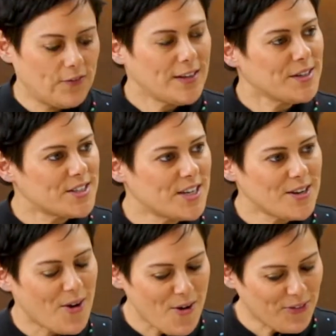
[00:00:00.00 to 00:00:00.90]
finish
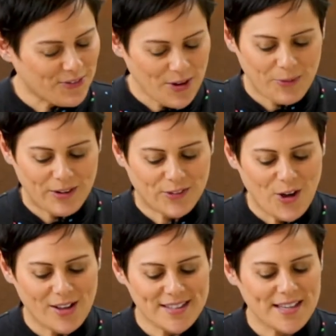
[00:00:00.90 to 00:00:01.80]
it off, we've
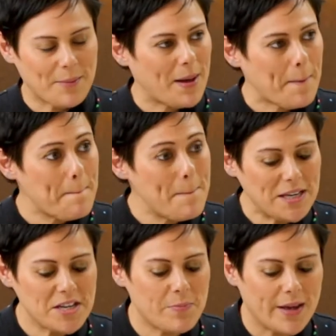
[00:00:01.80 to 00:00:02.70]
got some
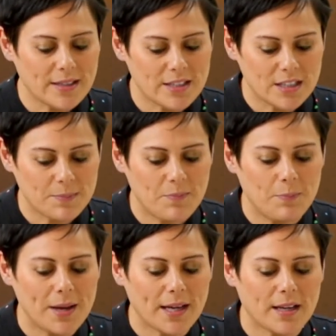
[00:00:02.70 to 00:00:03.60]
mint bits. Just
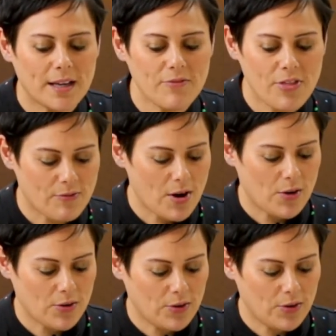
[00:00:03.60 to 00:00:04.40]
pick and throw.